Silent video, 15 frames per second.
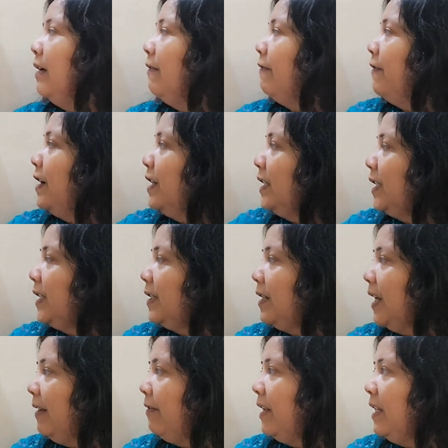First
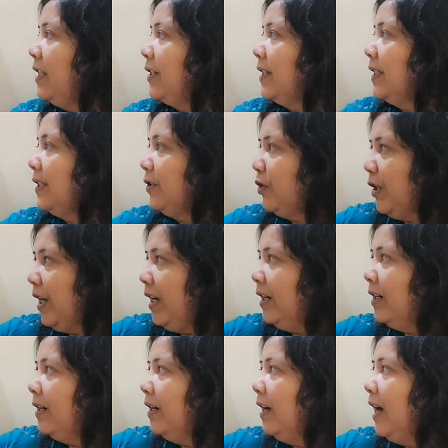three will just check.
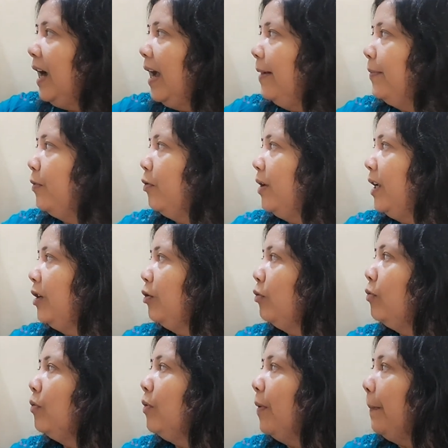I am going
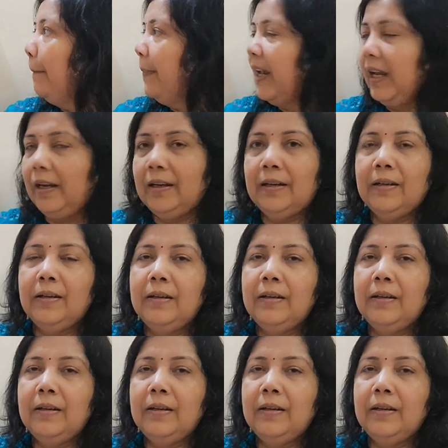to bake.